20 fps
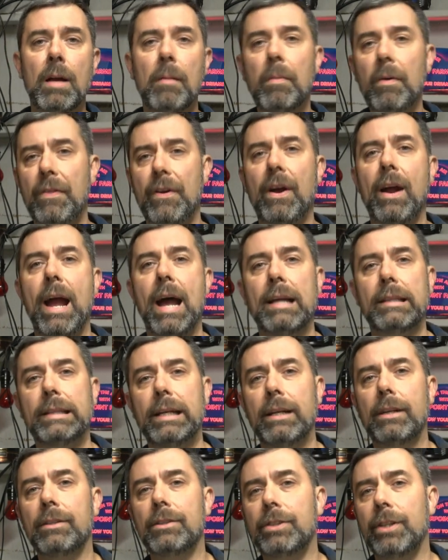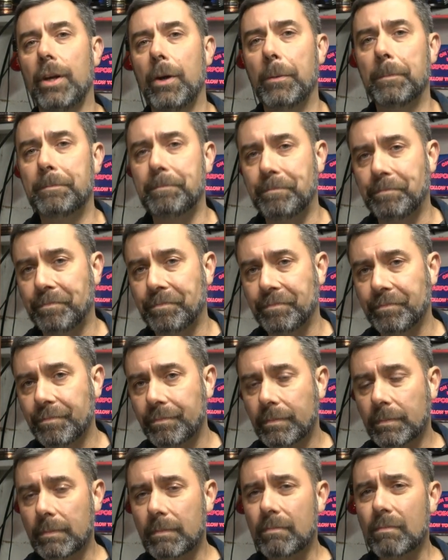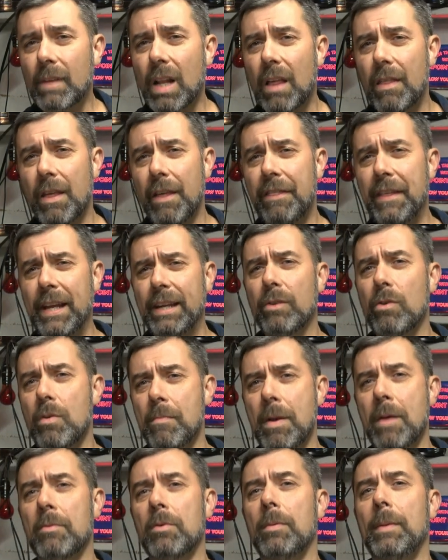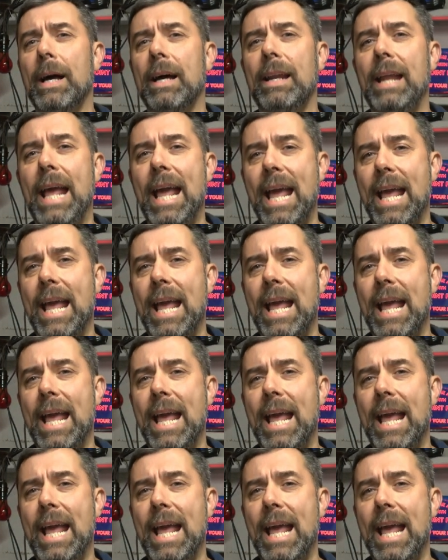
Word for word: But they're out there, so the thing to remember about